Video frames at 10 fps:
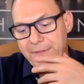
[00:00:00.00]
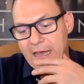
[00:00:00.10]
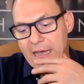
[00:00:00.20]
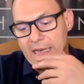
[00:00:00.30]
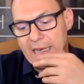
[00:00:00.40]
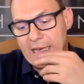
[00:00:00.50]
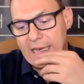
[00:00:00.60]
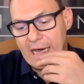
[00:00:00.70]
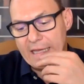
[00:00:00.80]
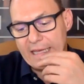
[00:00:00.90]
and
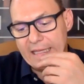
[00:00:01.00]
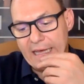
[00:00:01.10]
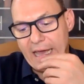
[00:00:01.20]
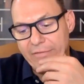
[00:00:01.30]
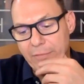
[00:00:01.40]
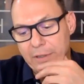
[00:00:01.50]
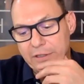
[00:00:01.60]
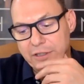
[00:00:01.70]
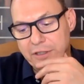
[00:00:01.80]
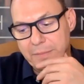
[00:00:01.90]
I think that everyone
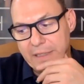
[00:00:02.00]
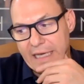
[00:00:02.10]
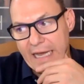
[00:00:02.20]
should be